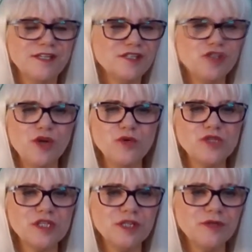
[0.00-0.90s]
Loads
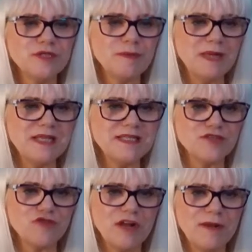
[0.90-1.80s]
and loads of
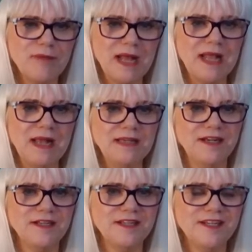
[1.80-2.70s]
blessings right back at you.
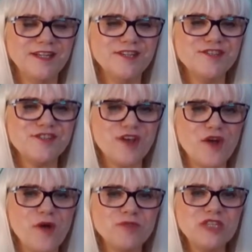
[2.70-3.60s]

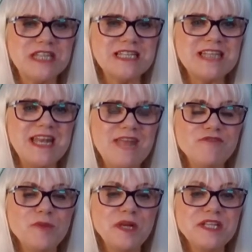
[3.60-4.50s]
So I'm just asking
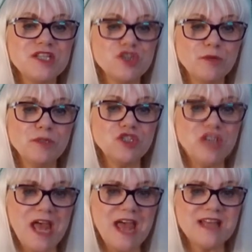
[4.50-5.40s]
everybody to double
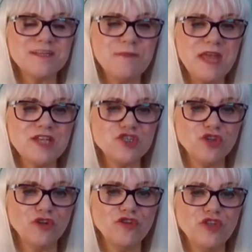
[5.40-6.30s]
check to make
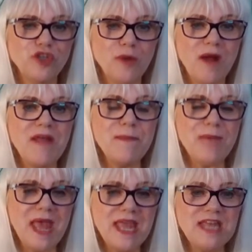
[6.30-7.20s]
sure that you are a
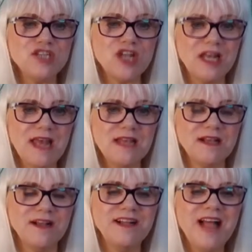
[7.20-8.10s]
page
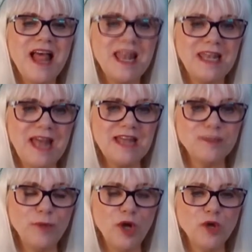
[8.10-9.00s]
liker. Like the
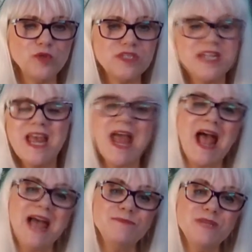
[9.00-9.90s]
post,
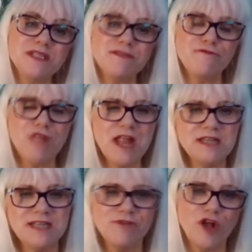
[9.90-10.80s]
add me as a
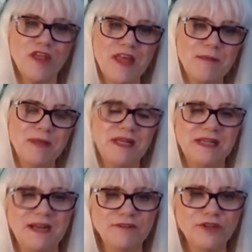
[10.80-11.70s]
friend. I haven't got that many
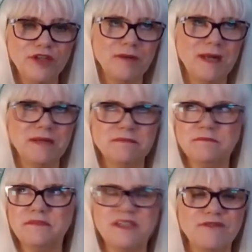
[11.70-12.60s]
yet. I've only got about
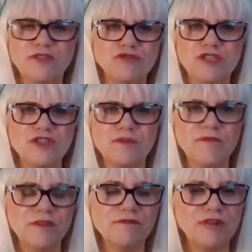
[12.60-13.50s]
700 and
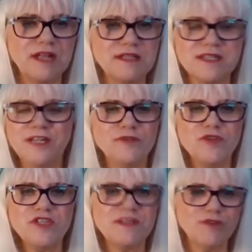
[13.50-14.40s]
something friends.
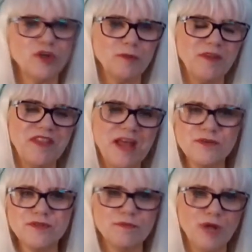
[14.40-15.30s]
Used to have a couple of
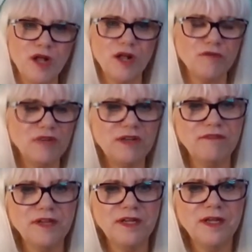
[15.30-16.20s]
thousand, but I got rid of
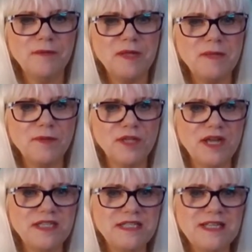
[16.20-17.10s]
people that I
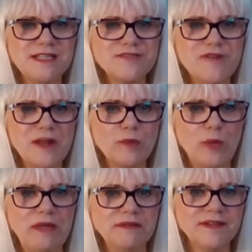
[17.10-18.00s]
didn't interact with.